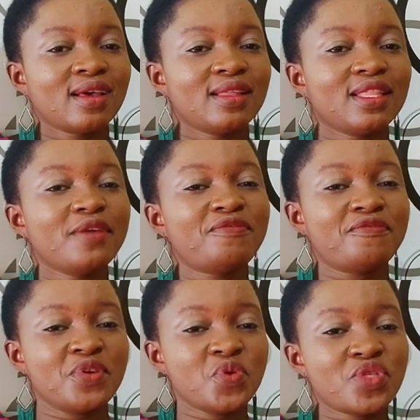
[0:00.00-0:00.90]
they
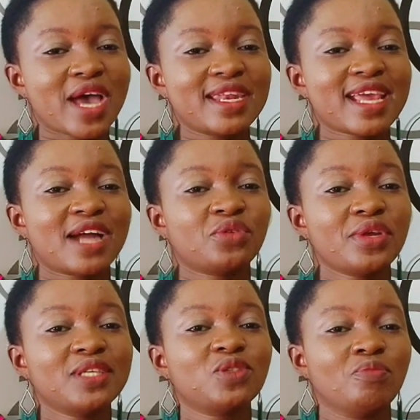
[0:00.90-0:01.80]
feel that they are
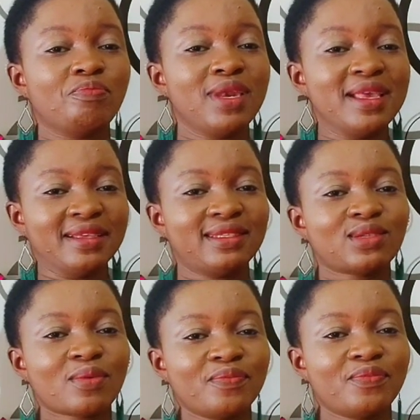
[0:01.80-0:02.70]
doing it to please
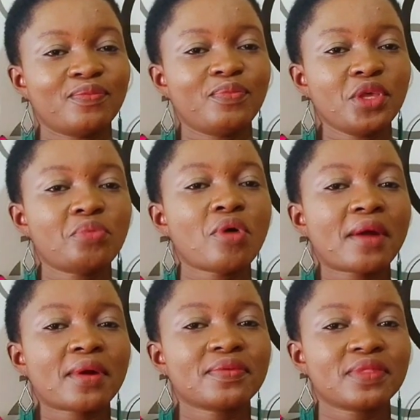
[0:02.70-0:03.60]
some people
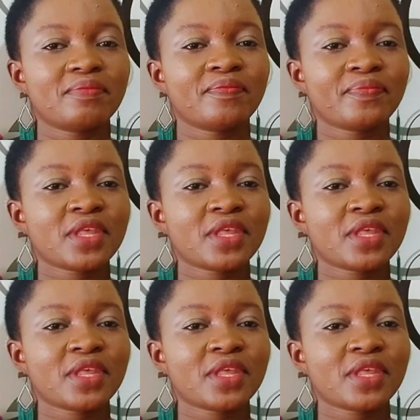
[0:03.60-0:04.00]
around them.